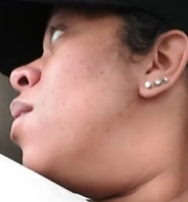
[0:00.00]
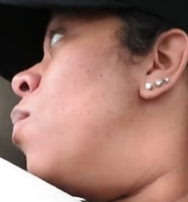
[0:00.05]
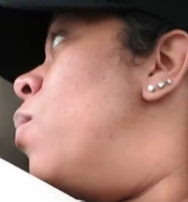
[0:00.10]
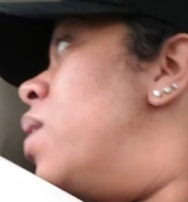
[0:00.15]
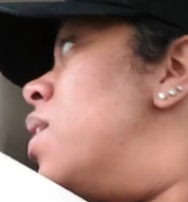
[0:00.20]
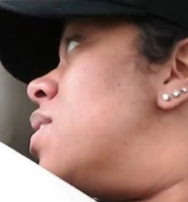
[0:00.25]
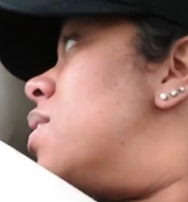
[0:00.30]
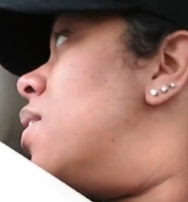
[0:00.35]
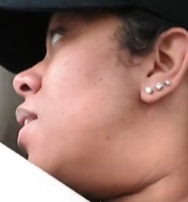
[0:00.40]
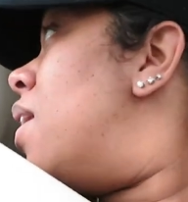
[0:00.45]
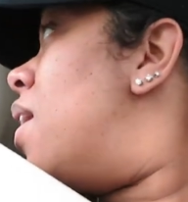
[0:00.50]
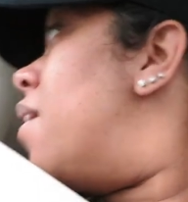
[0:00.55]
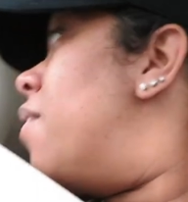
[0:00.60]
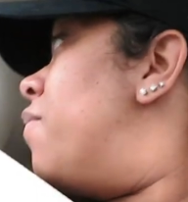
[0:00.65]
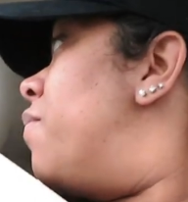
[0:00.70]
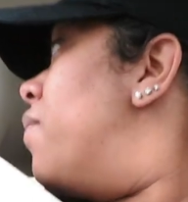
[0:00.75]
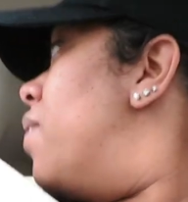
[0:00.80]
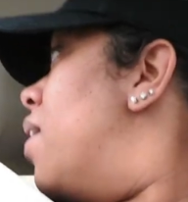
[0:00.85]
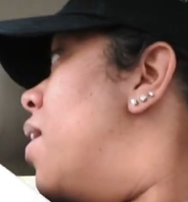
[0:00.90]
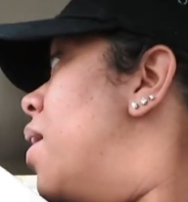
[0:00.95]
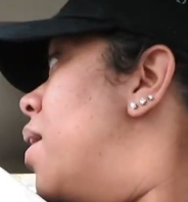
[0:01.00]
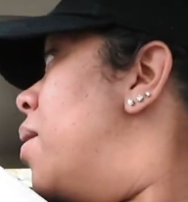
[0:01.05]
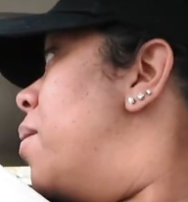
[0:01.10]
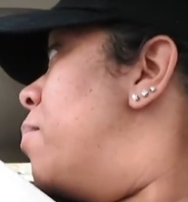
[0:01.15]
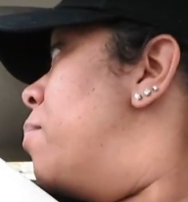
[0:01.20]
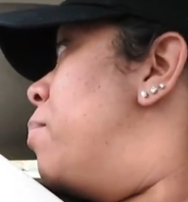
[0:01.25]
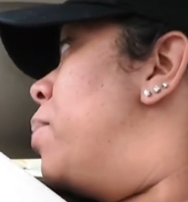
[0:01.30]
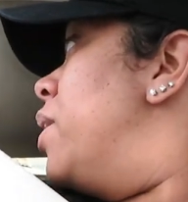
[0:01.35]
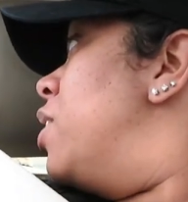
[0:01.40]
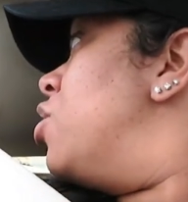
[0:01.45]
We just left
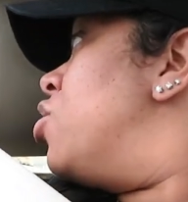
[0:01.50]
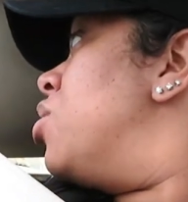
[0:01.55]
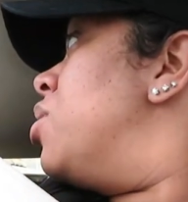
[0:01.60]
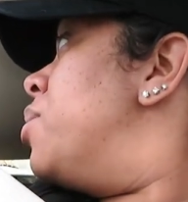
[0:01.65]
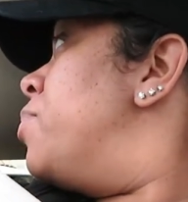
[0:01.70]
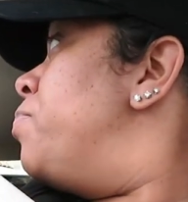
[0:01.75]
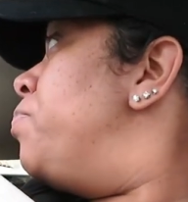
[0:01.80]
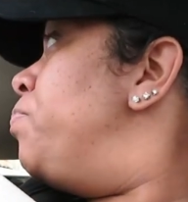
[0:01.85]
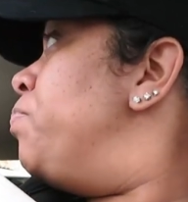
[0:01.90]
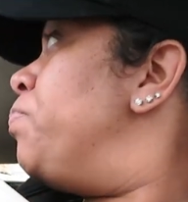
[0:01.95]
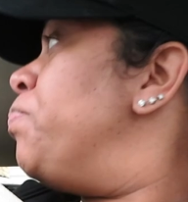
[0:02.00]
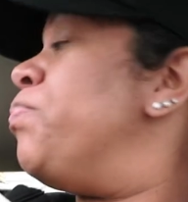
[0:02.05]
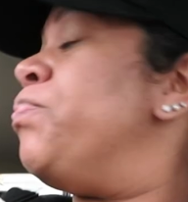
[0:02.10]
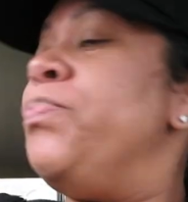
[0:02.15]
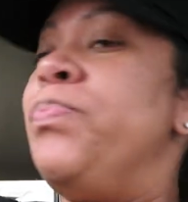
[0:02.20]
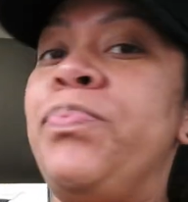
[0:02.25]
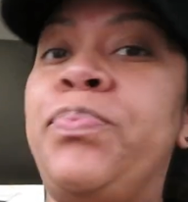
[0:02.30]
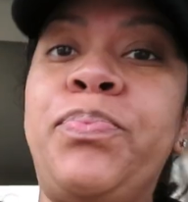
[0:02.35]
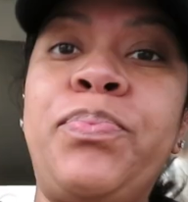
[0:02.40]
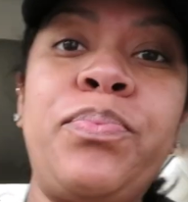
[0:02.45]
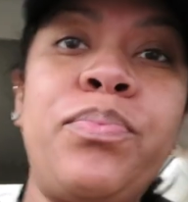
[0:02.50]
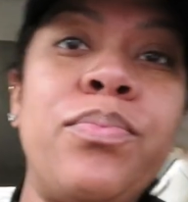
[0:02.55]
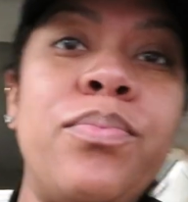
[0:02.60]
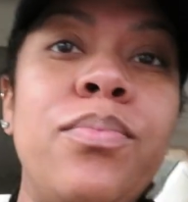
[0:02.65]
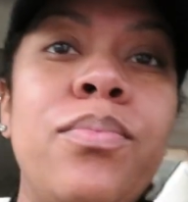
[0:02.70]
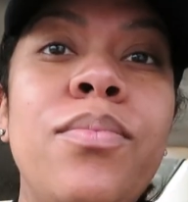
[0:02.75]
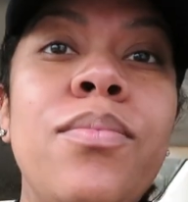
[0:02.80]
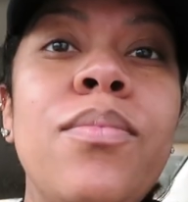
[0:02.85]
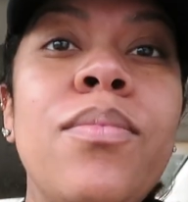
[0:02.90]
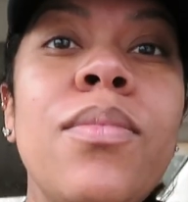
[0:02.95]
um, Pendulum.
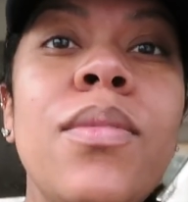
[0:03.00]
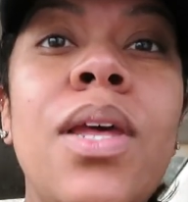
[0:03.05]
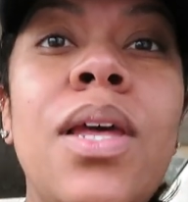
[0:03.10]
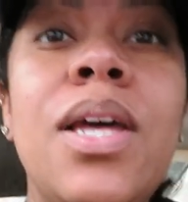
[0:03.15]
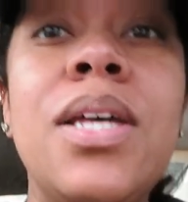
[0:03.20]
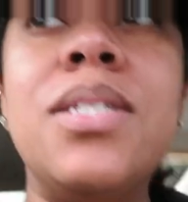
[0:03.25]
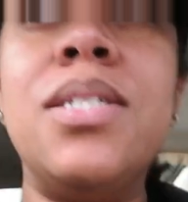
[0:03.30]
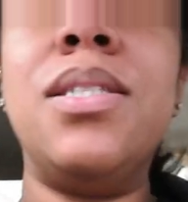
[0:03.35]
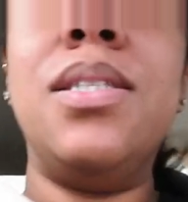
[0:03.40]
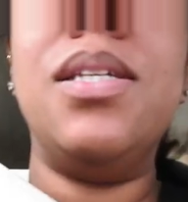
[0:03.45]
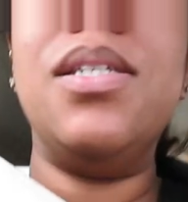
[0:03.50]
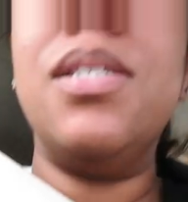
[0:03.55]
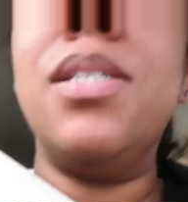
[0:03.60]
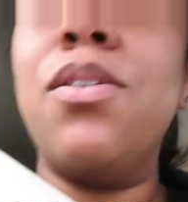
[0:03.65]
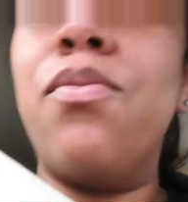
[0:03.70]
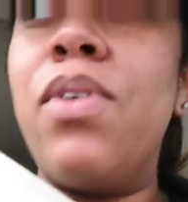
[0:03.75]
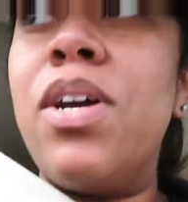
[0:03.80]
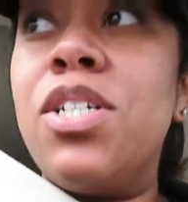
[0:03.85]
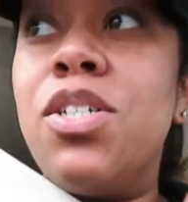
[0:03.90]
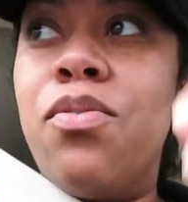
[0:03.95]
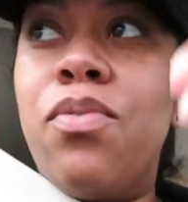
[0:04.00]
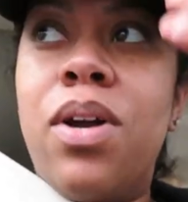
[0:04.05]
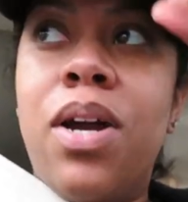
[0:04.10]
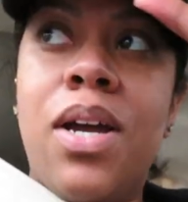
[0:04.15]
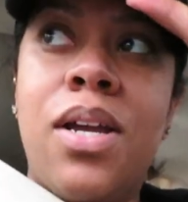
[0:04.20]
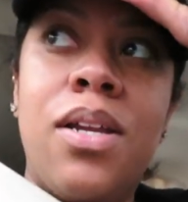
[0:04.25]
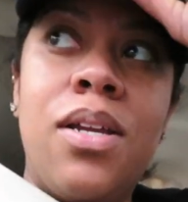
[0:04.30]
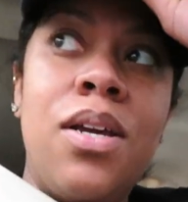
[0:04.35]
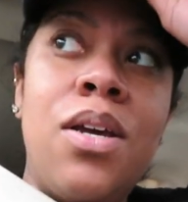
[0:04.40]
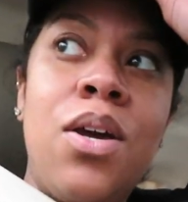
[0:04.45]
It's, this is a
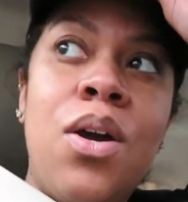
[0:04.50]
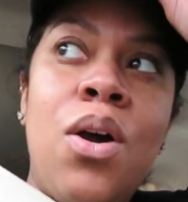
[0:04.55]
restaurant